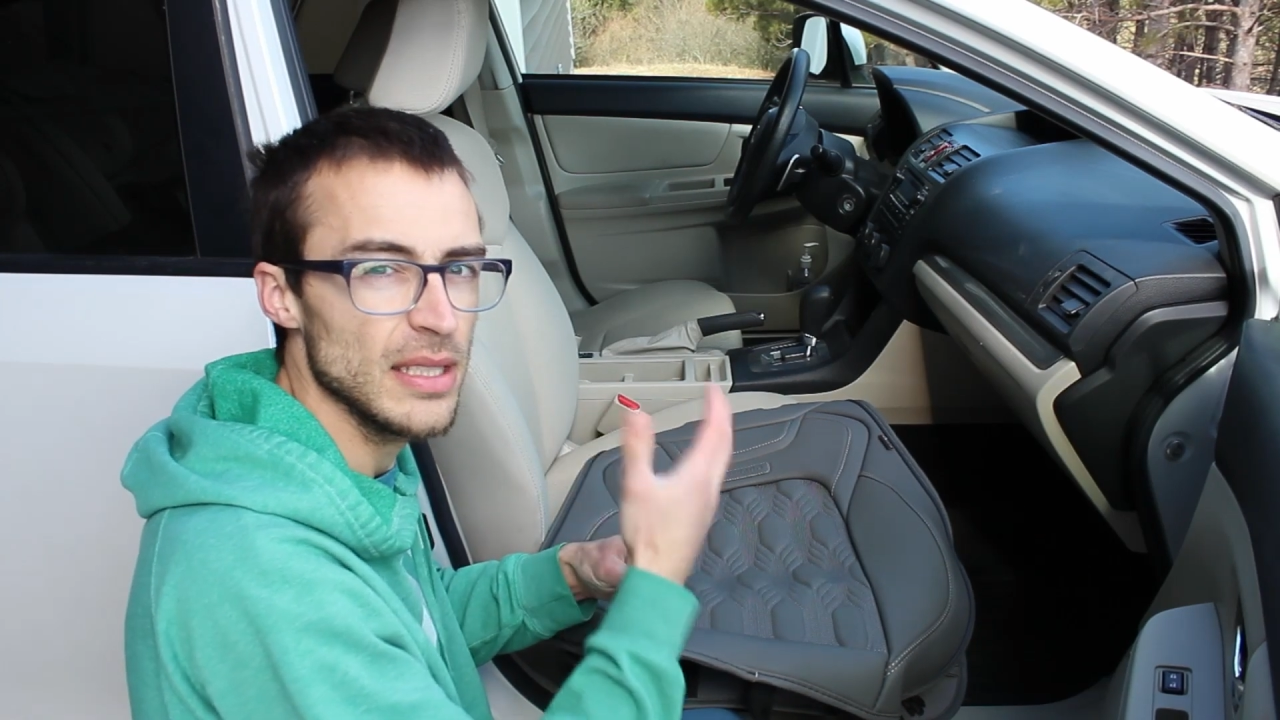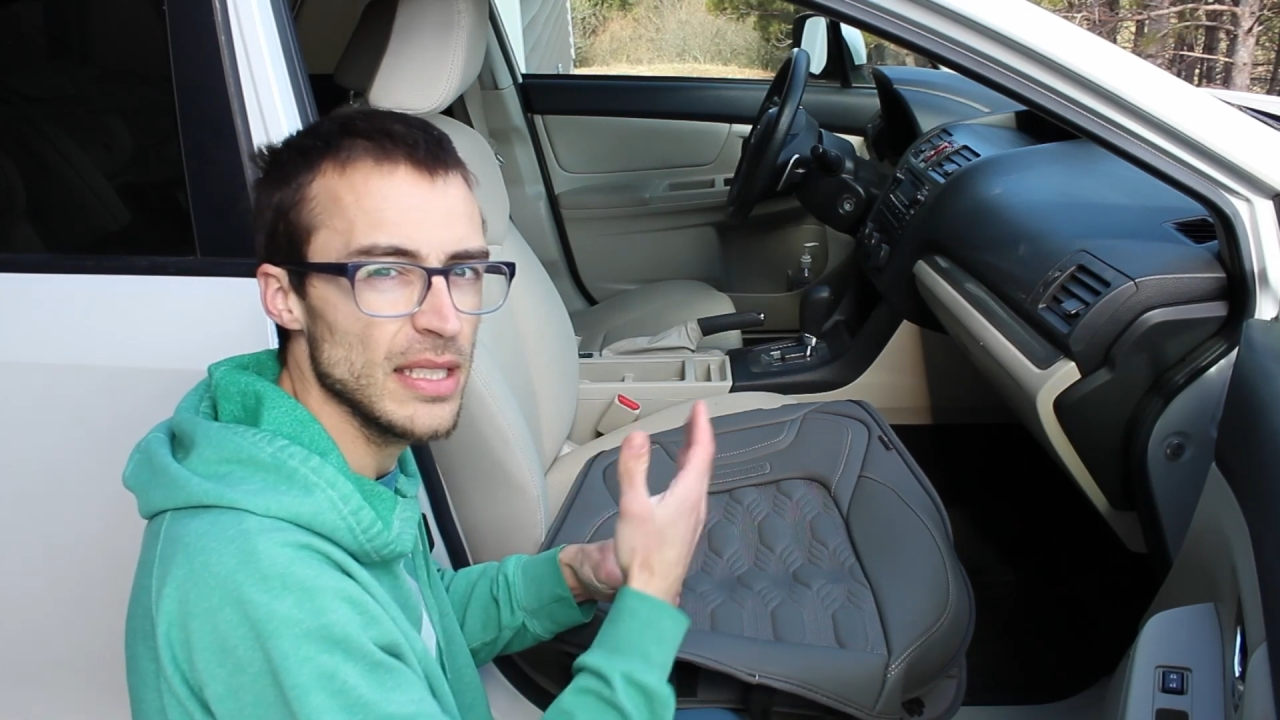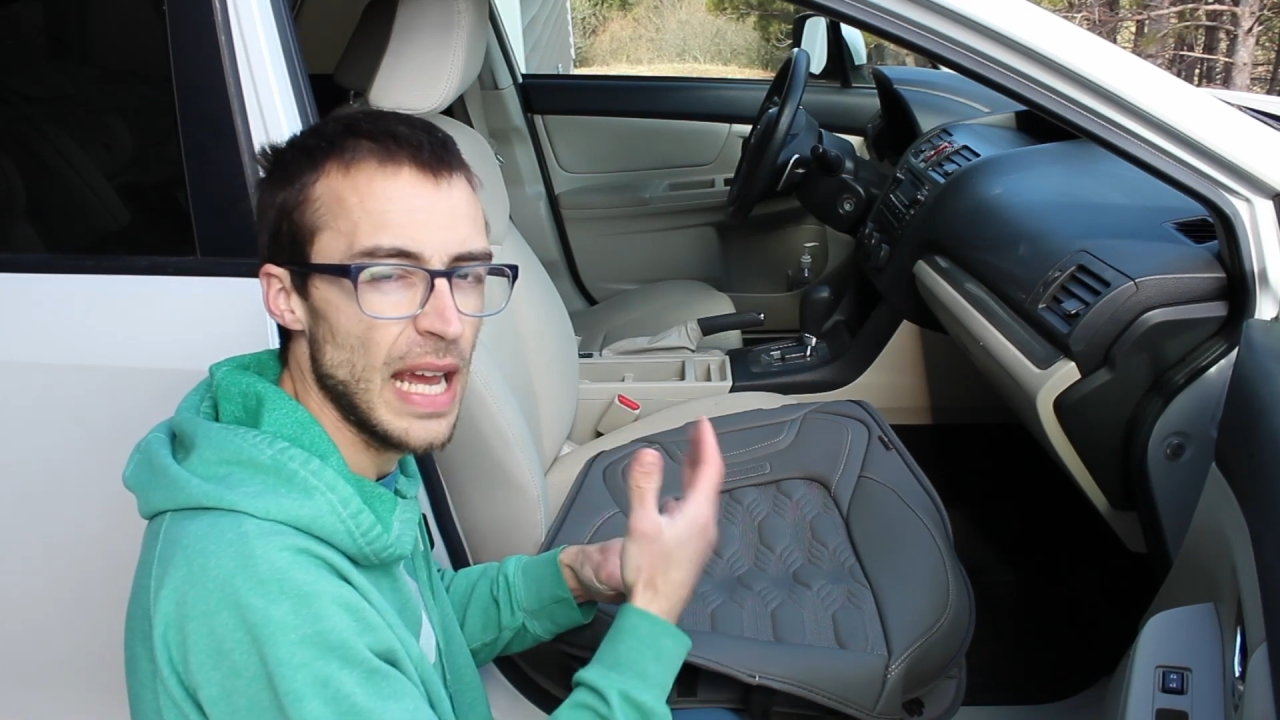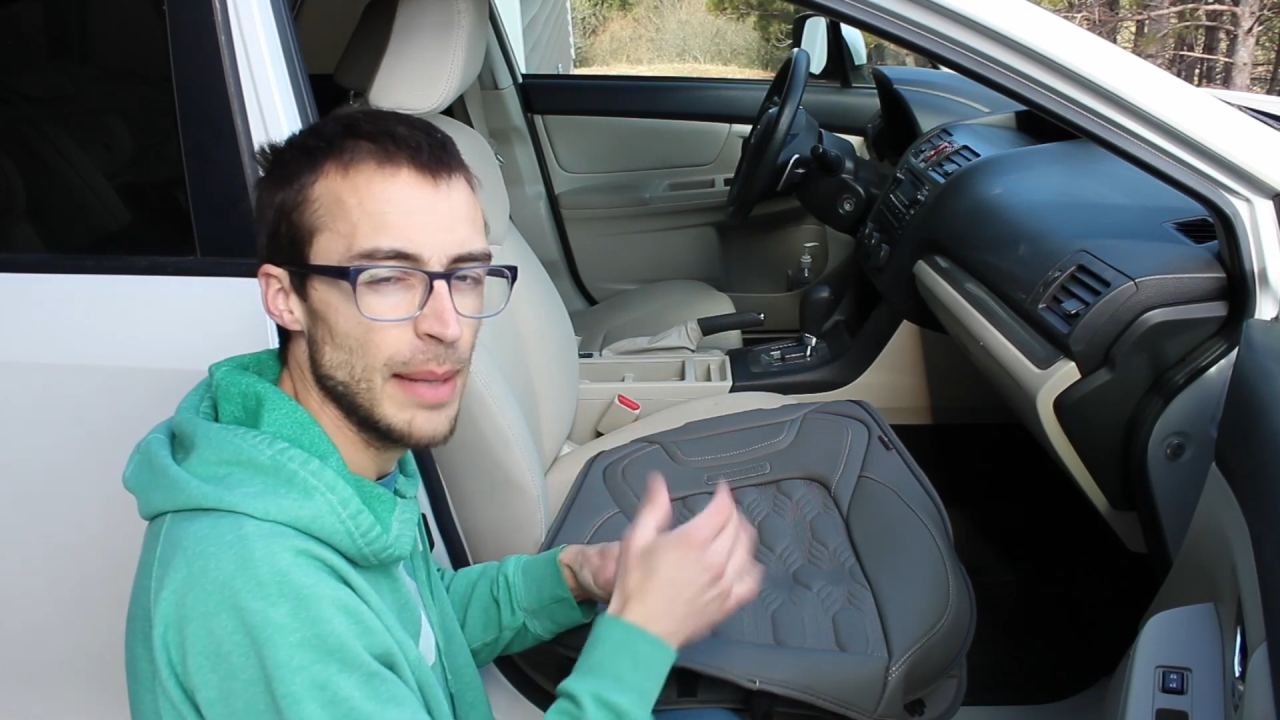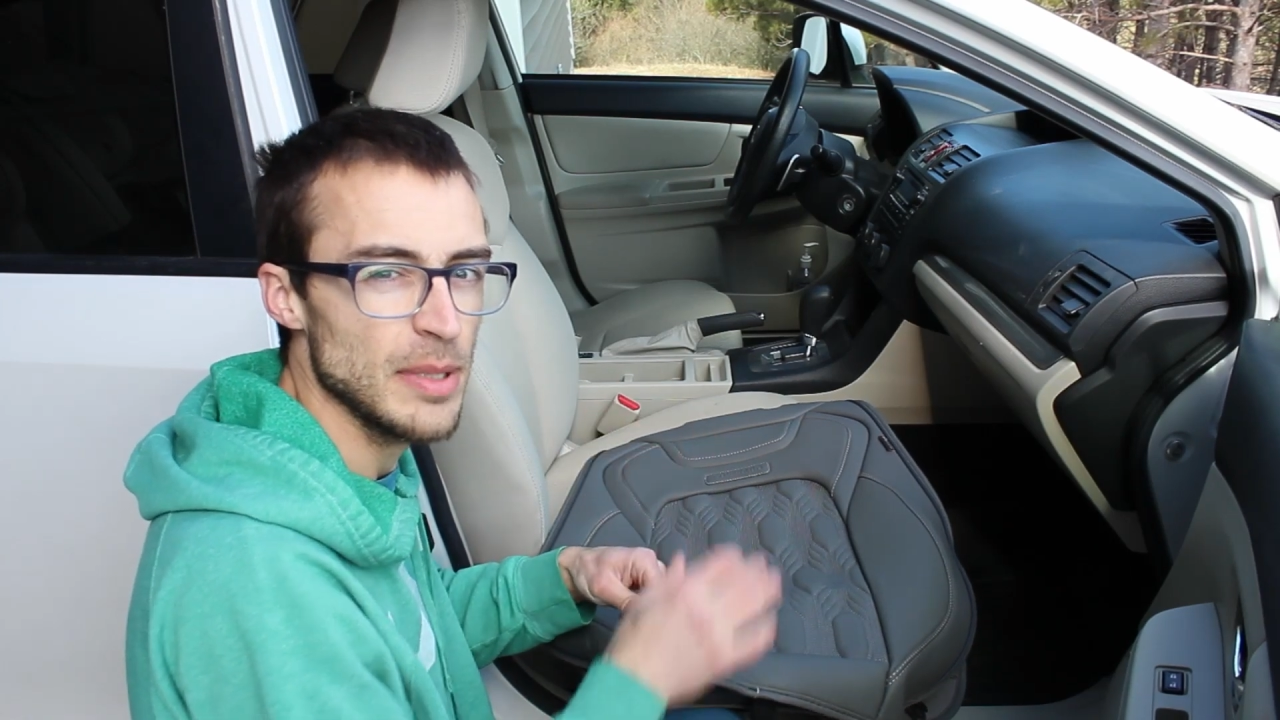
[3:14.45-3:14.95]
and
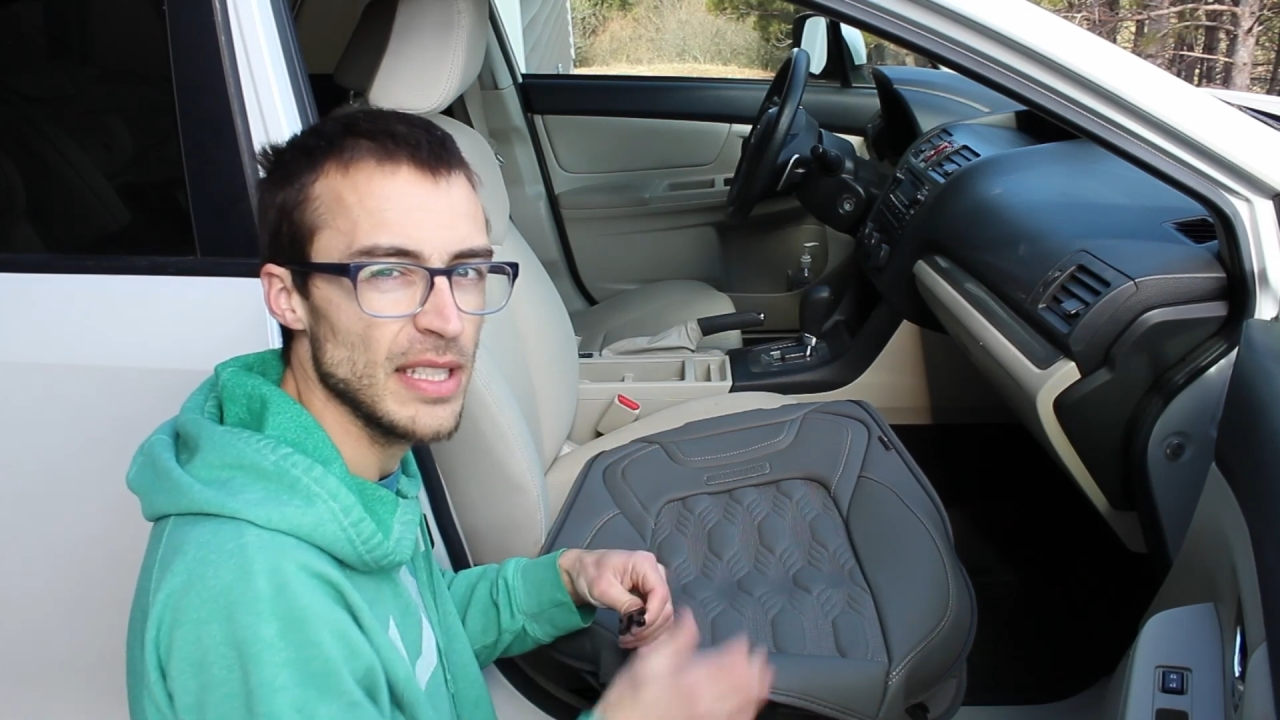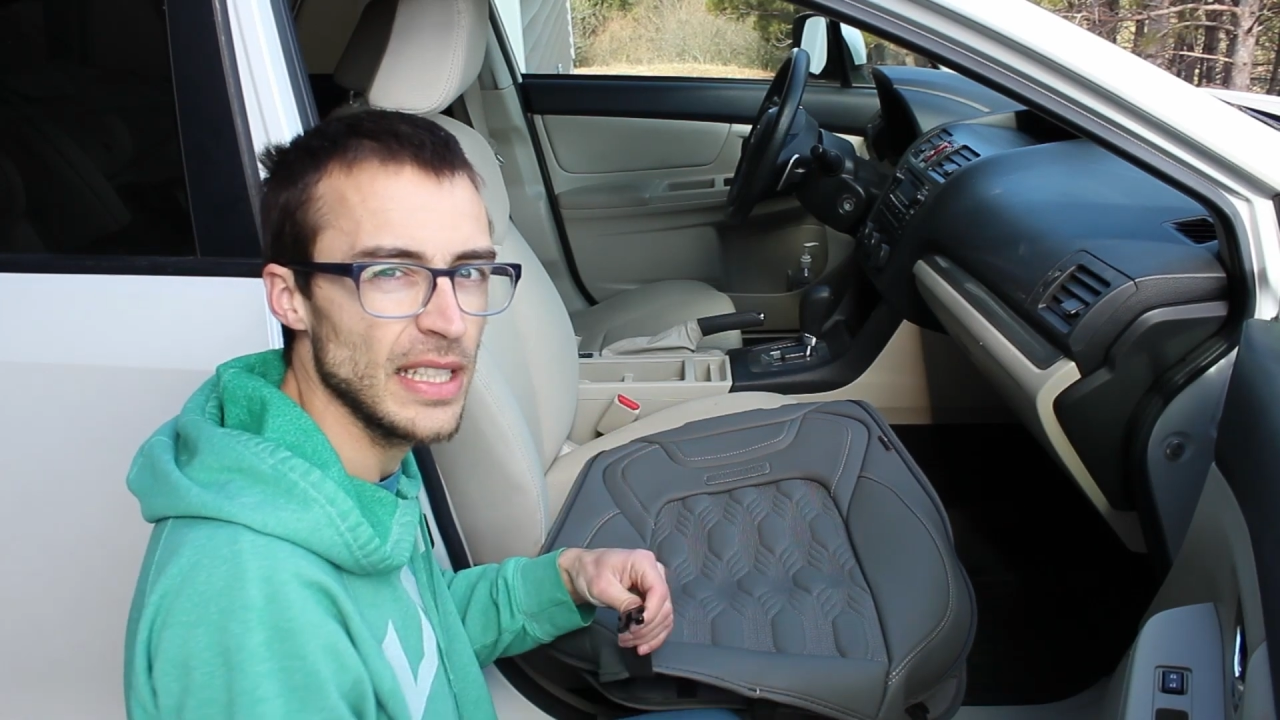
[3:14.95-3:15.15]
snaps and